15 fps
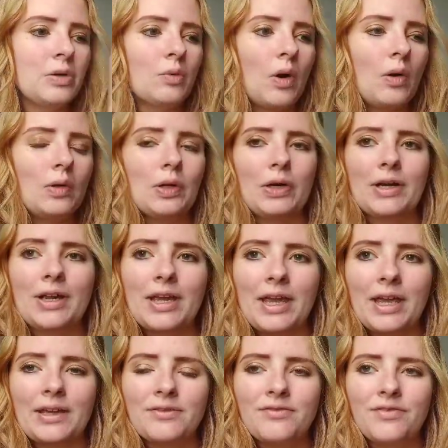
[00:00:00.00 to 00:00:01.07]
roller
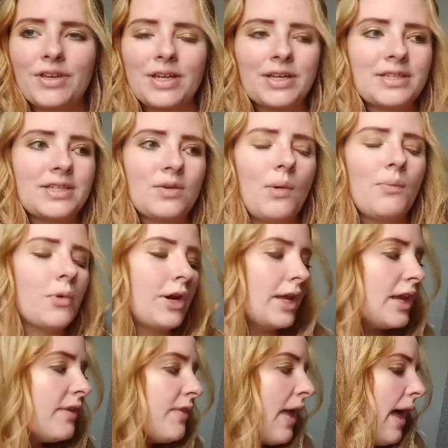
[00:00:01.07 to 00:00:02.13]
can't fix. So I'm
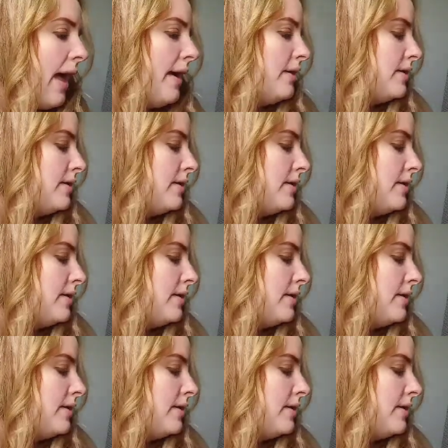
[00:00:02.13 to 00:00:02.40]
bringing